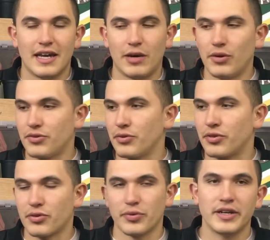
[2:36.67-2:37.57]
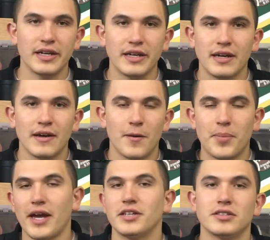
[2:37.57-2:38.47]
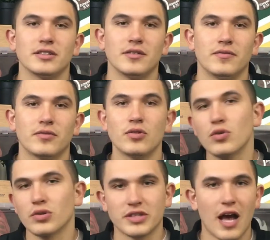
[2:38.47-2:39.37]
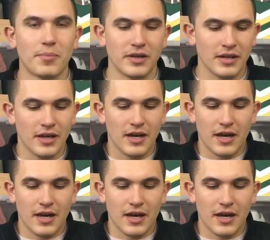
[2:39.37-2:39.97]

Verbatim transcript: and I went through three pages of Google Shopping